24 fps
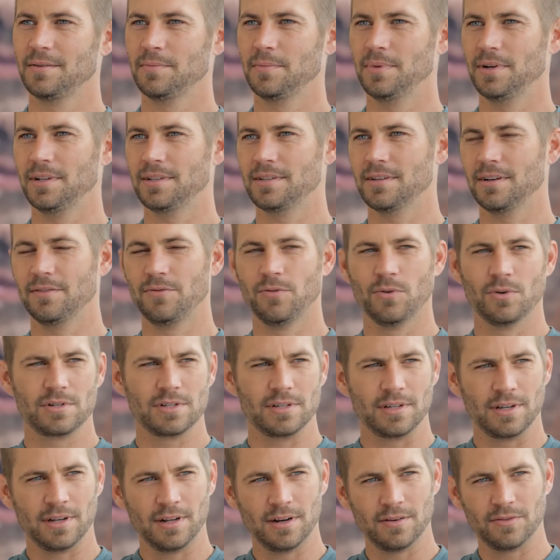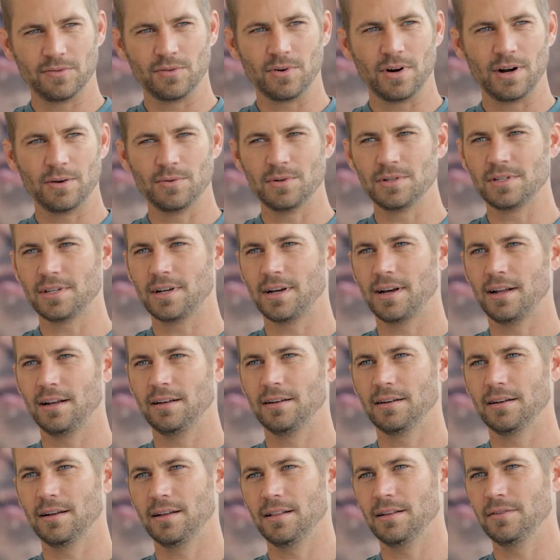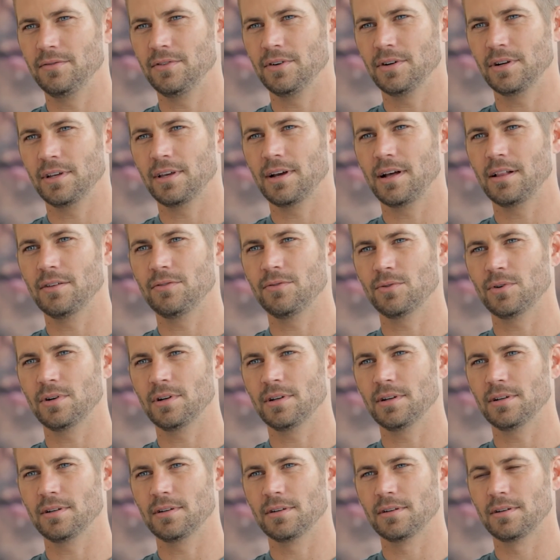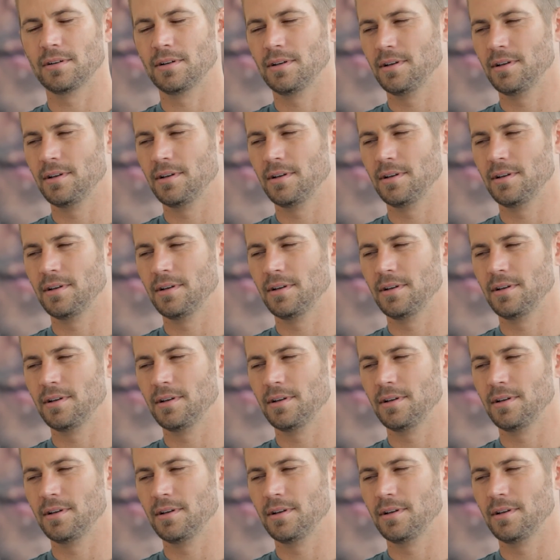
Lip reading: But fortunately enough, where I reside, I live here in California.